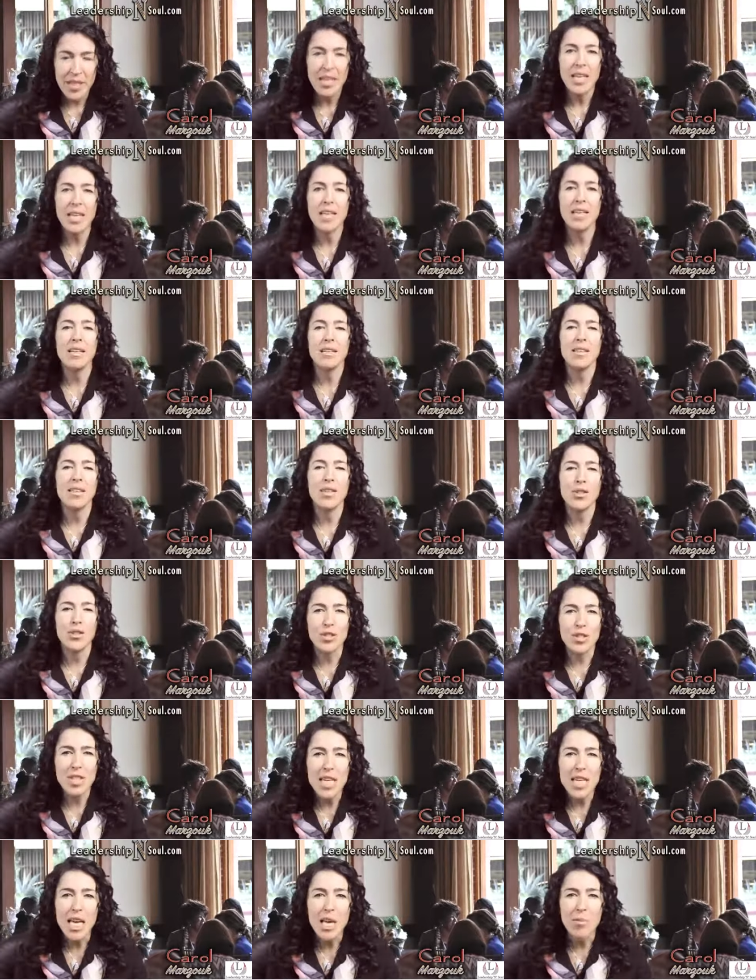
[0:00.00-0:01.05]
in your
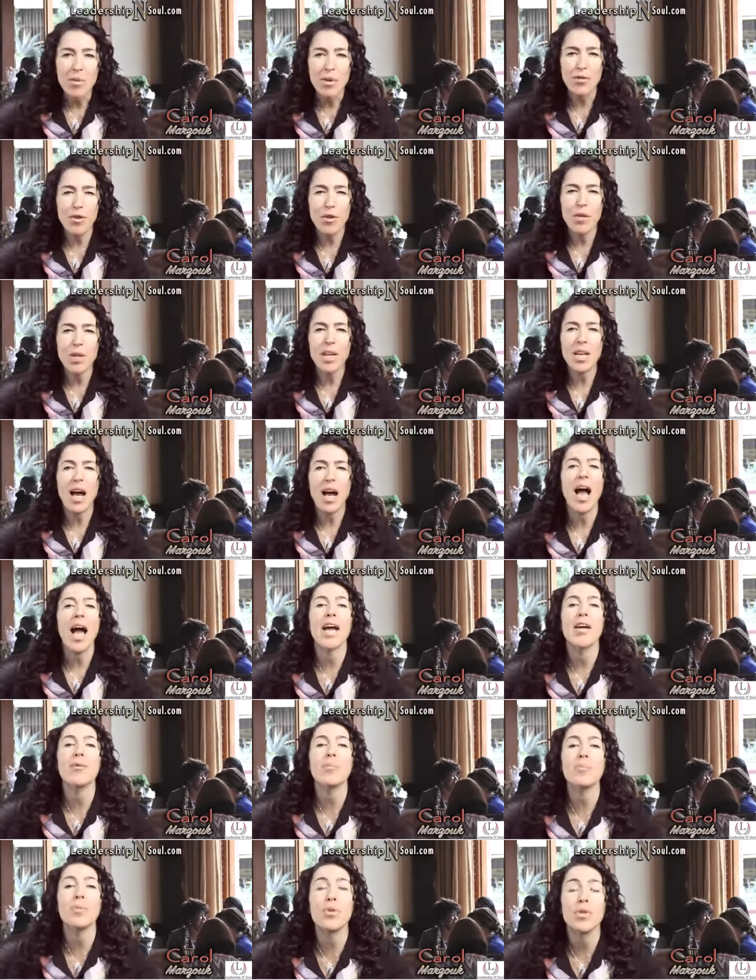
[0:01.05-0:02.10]
team, if you need a higher,